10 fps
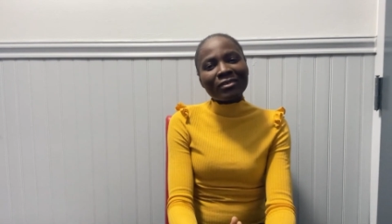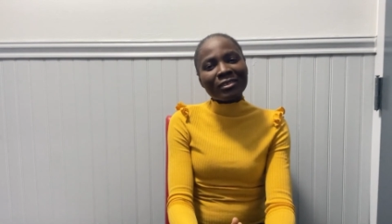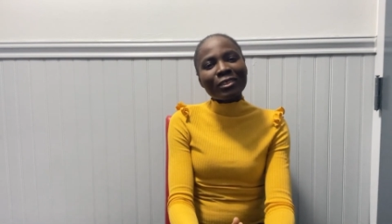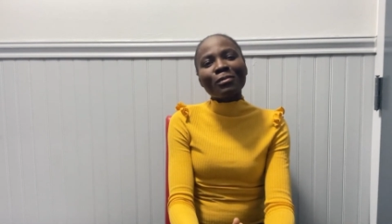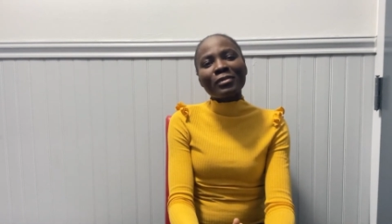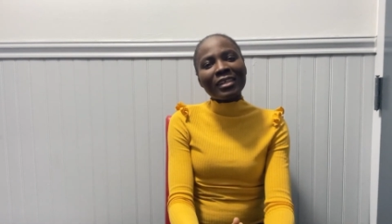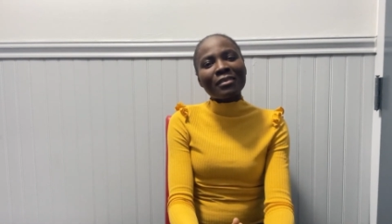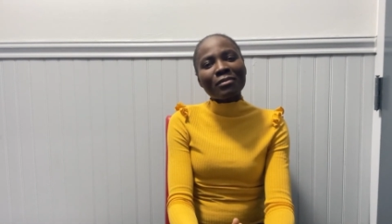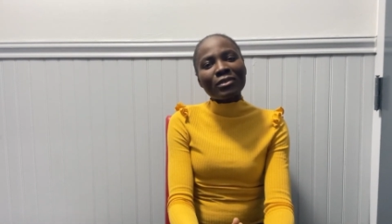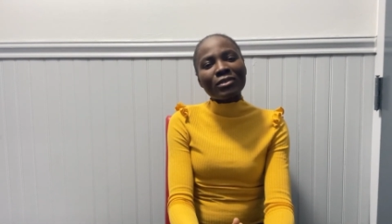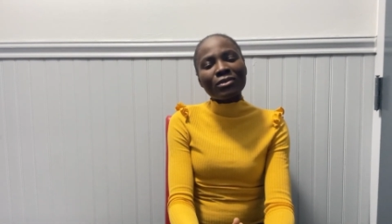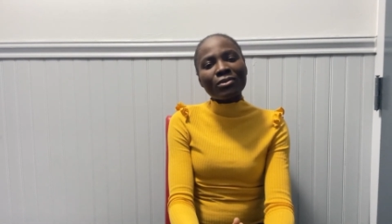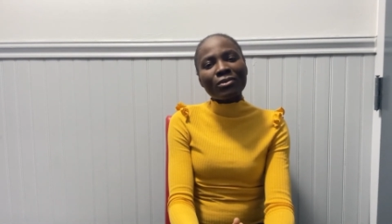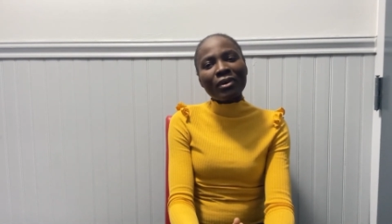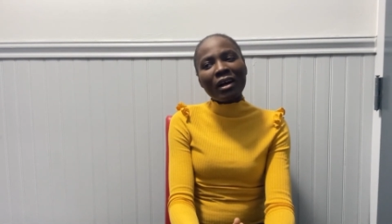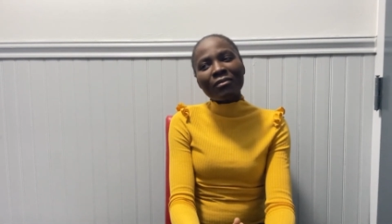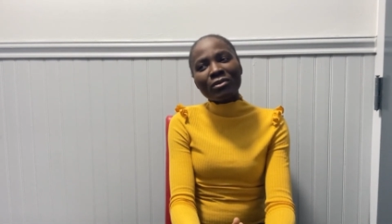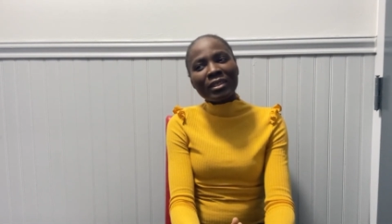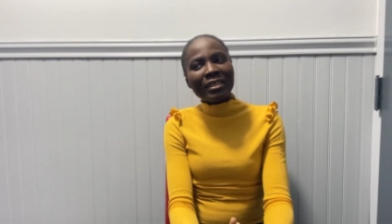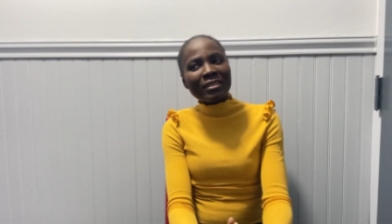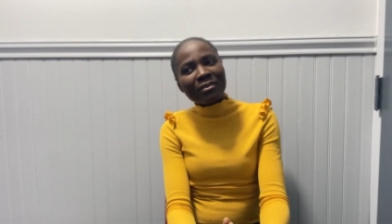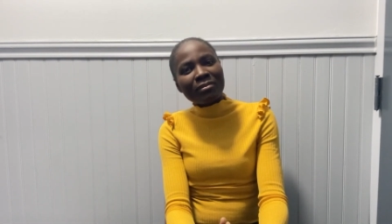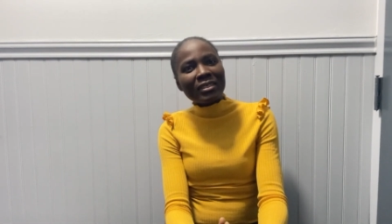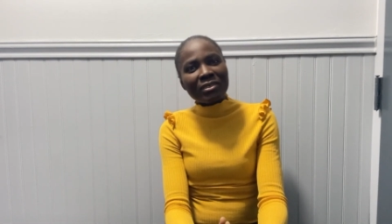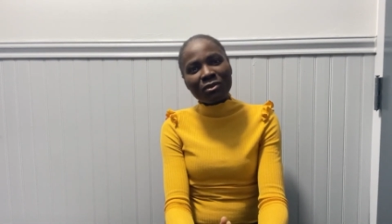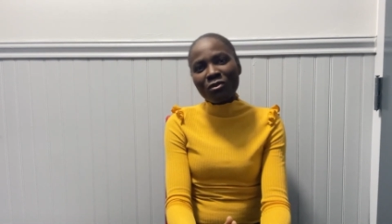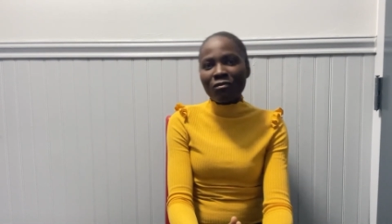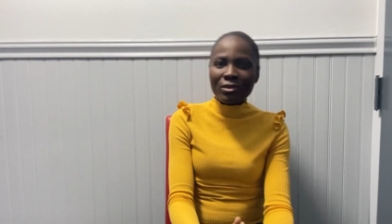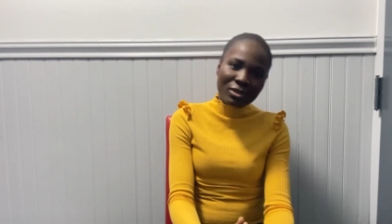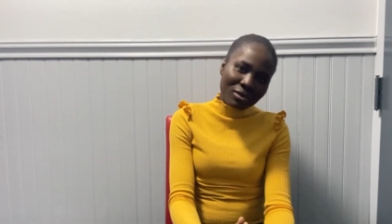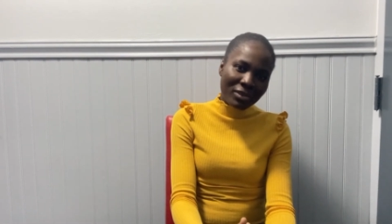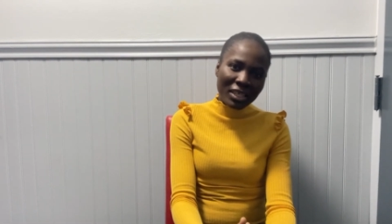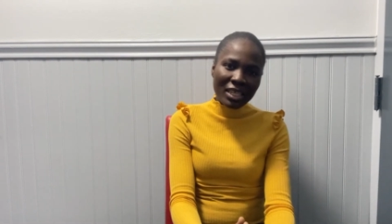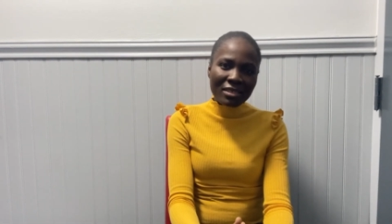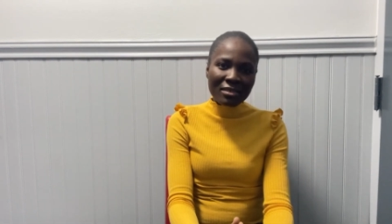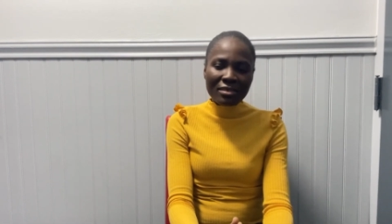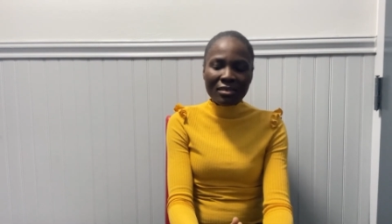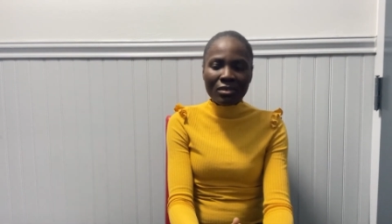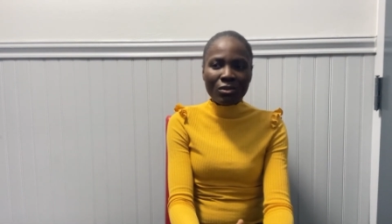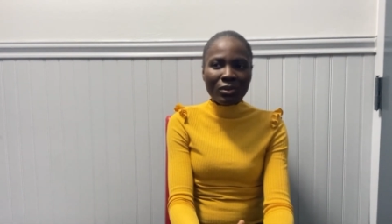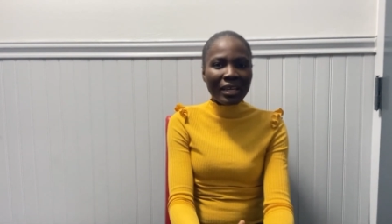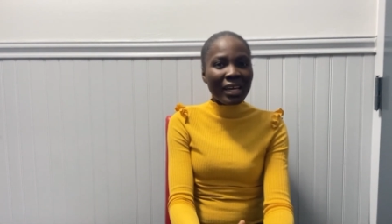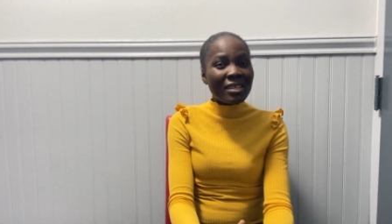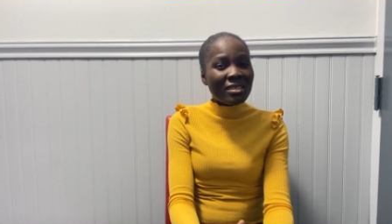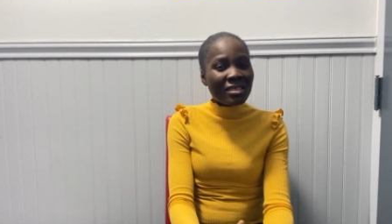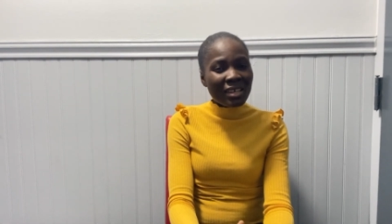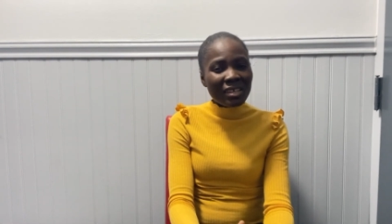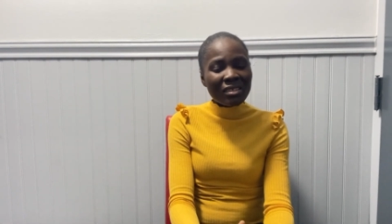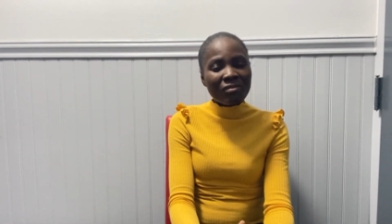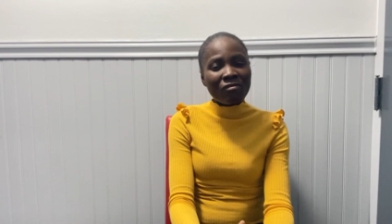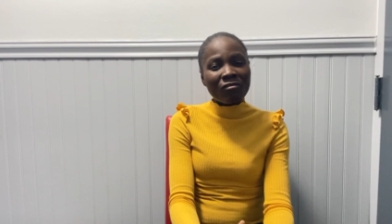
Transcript: Sometimes you have to let some things go for some things. So, like I said,